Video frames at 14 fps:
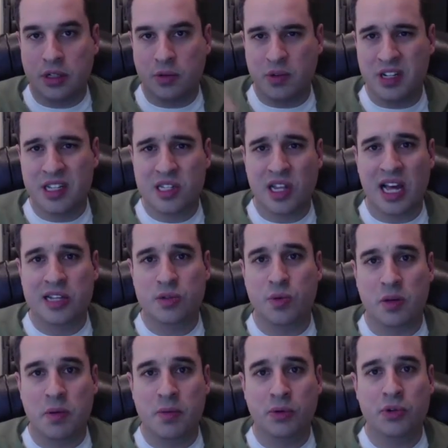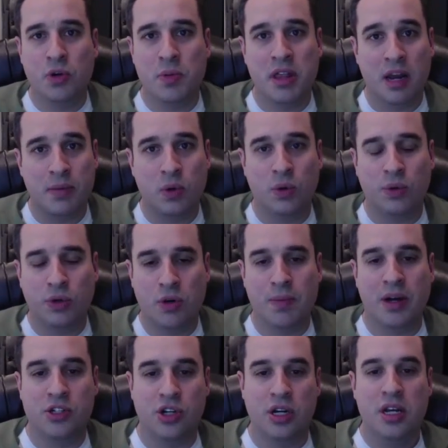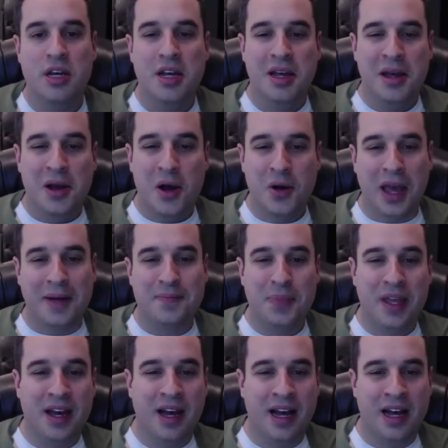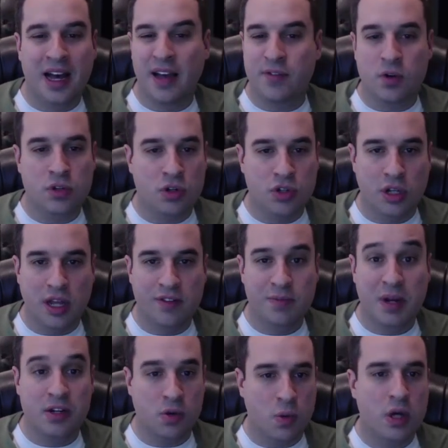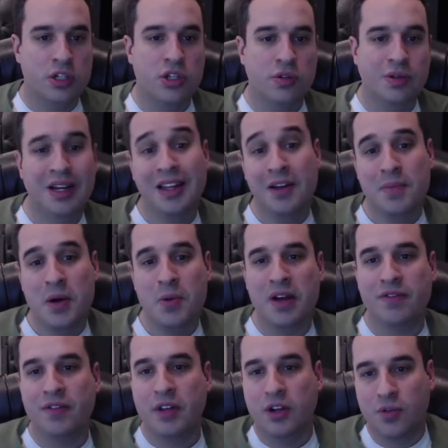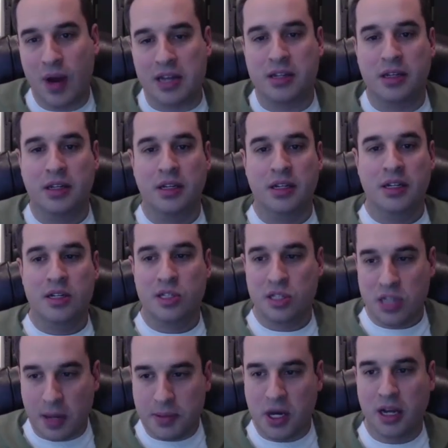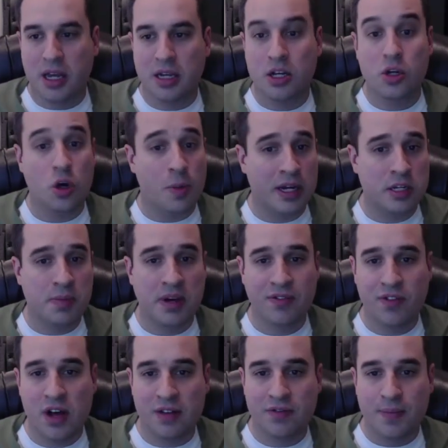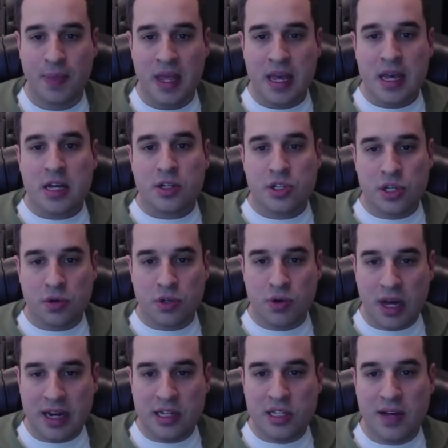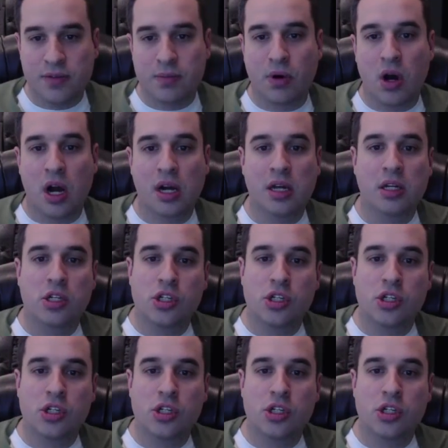We did this last week. People told me that I'm an old curmudgeon. Okay, I have no social life, but I don't want to. I love my wife. Great. Stop talking. Go back to pick 5. So 297 Brock.